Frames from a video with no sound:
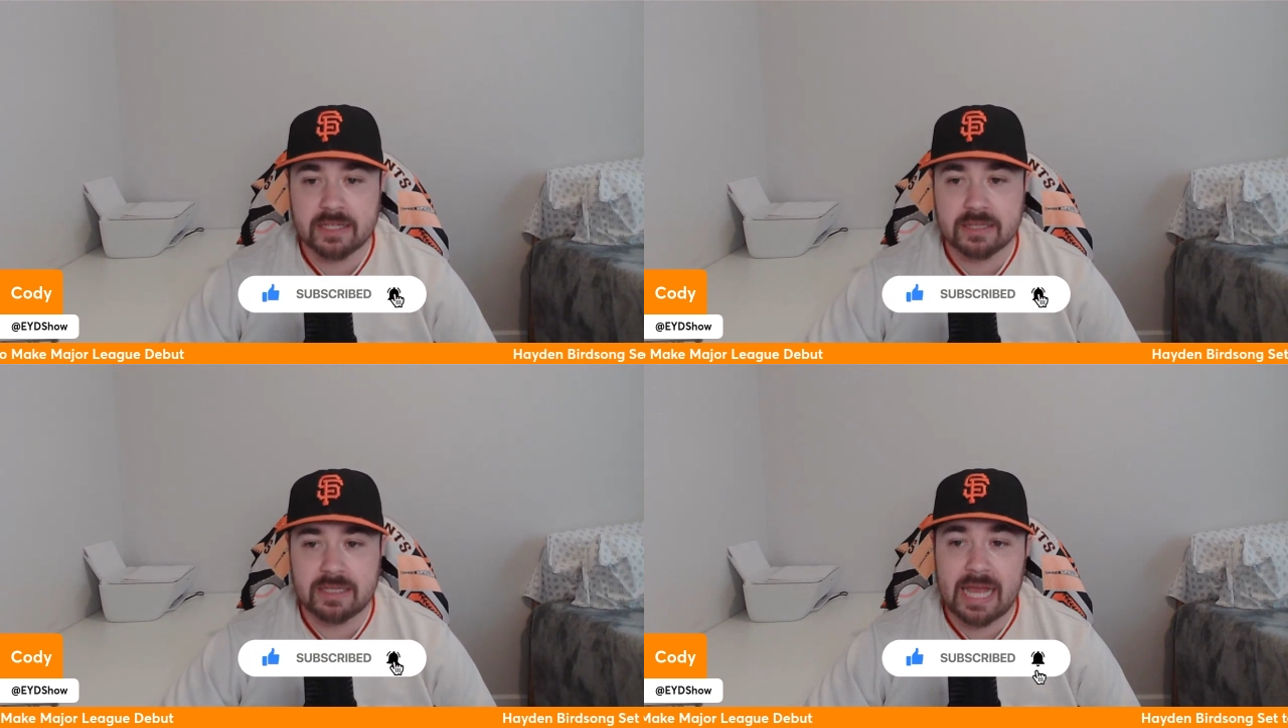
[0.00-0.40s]

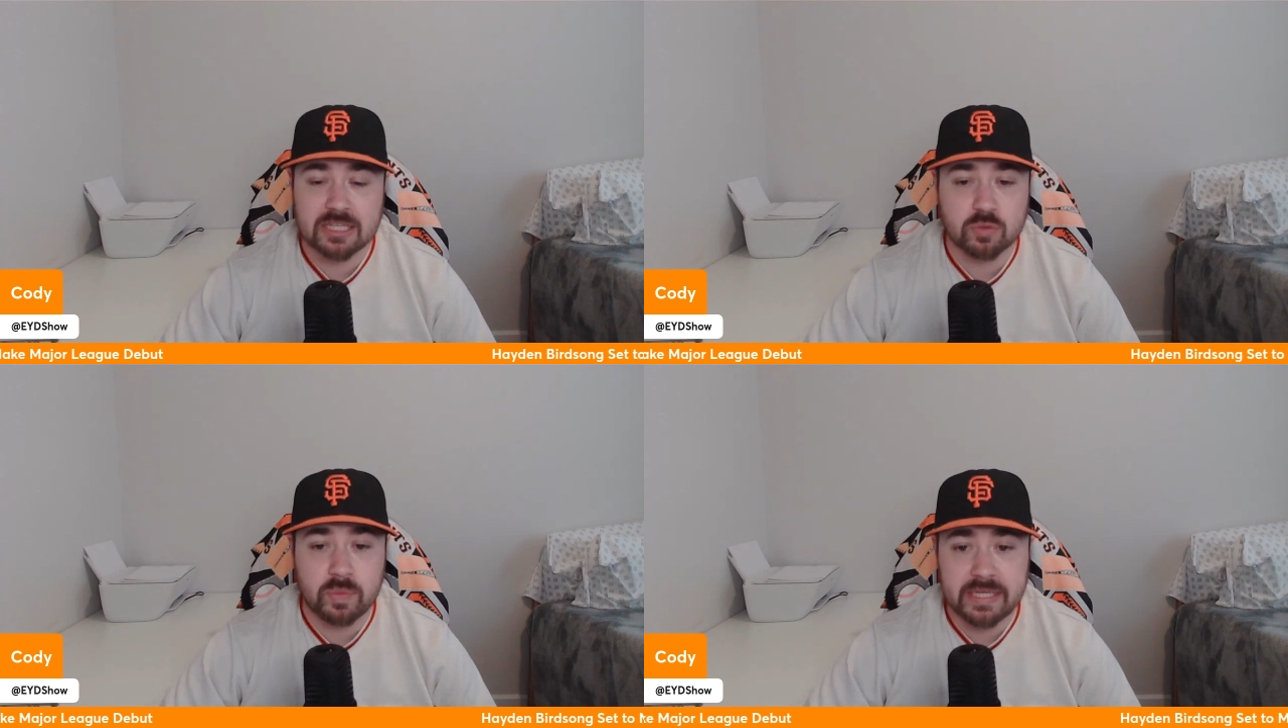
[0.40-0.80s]

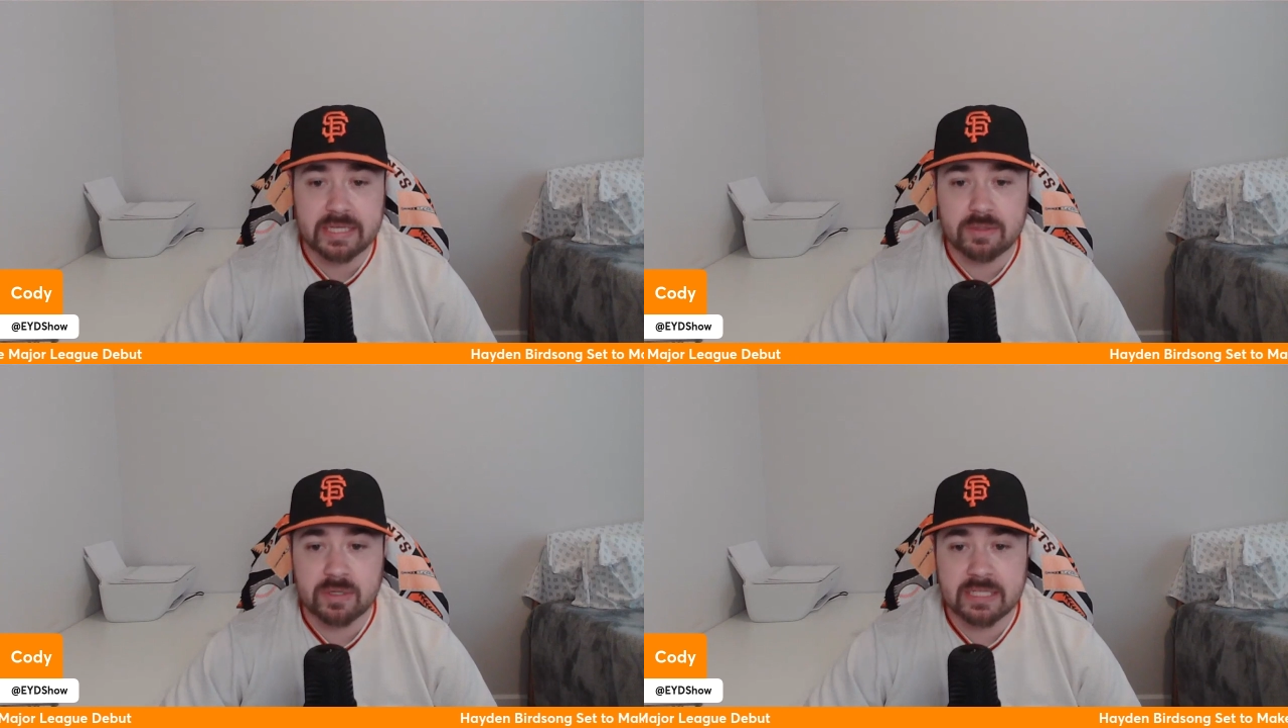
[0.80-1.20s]
last
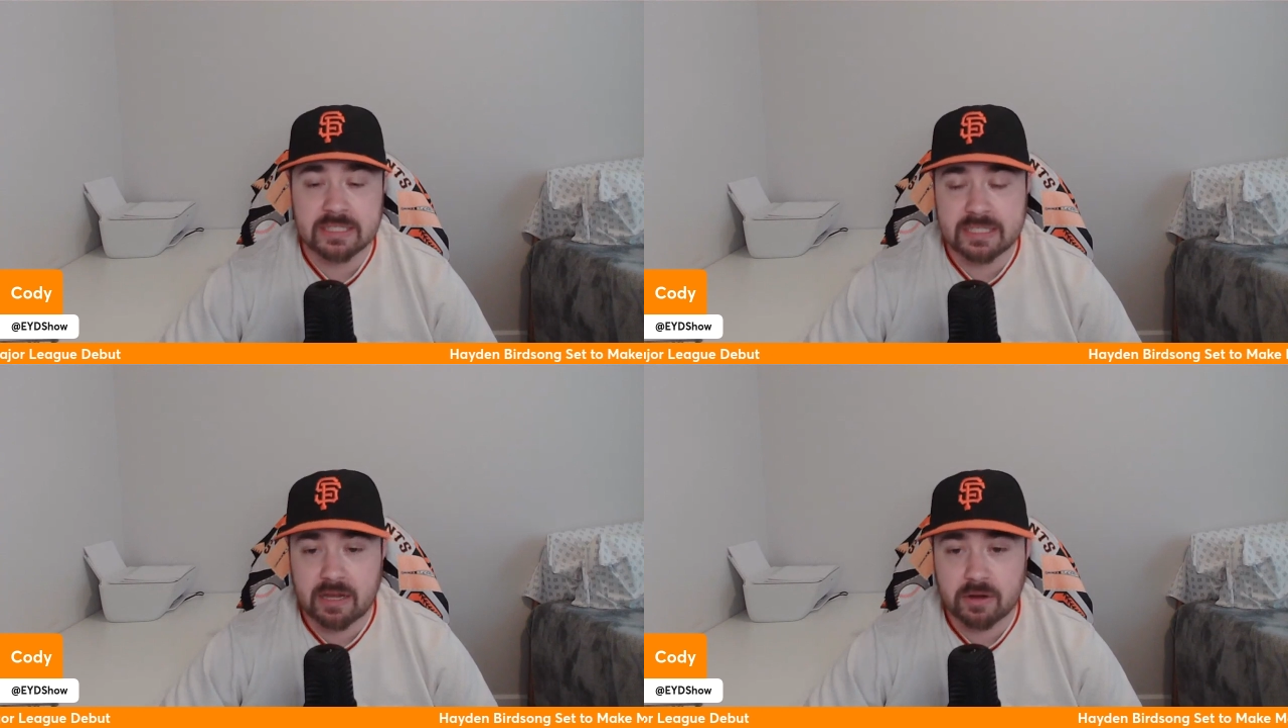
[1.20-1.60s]
week in
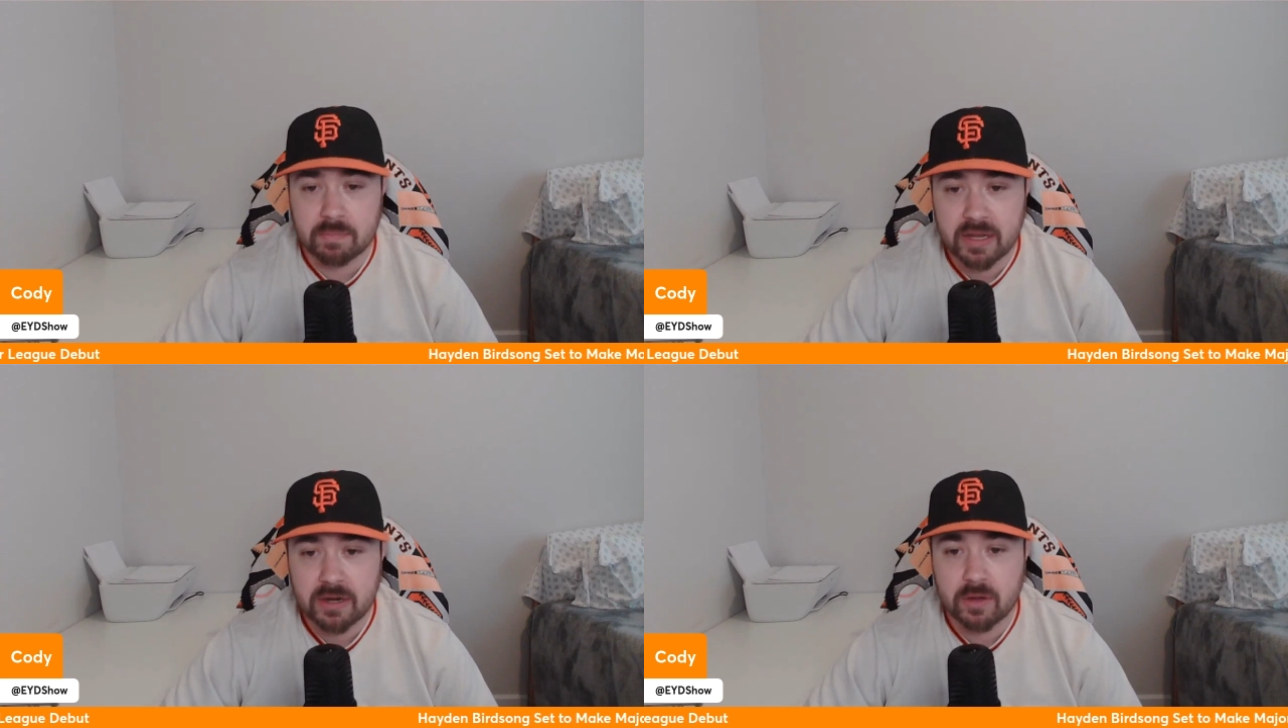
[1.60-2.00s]

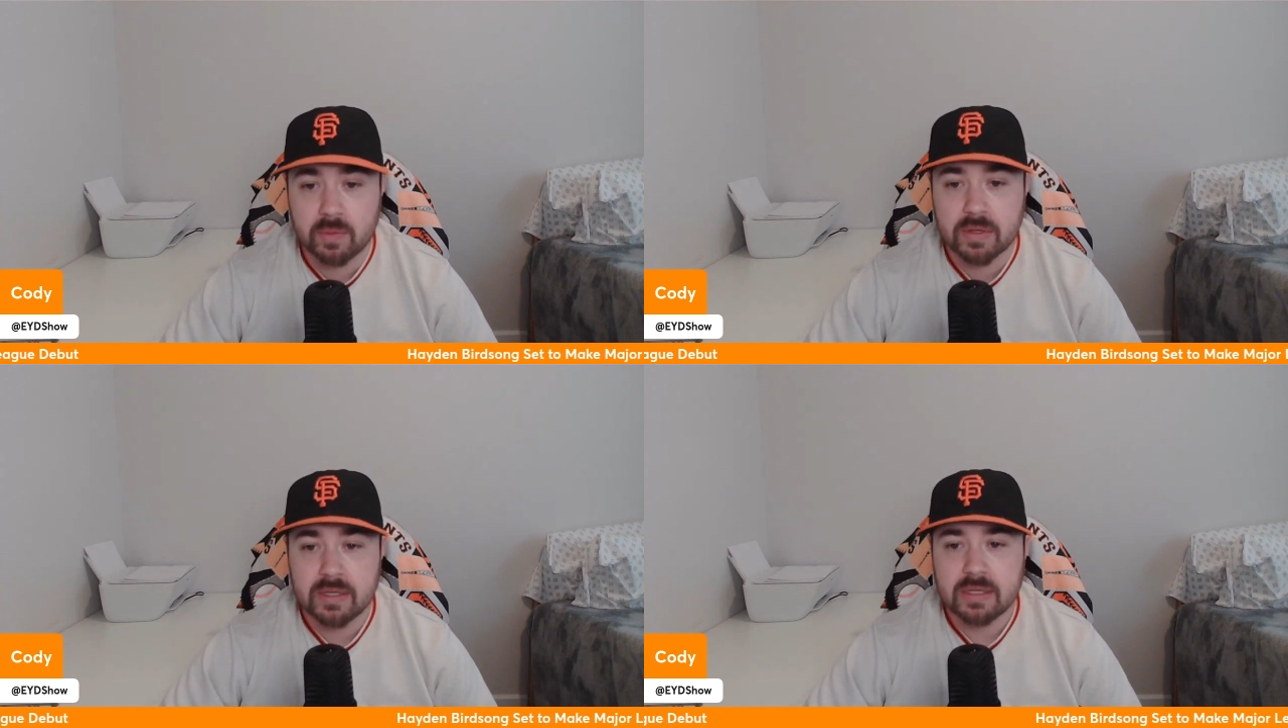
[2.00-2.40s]
Sacramento,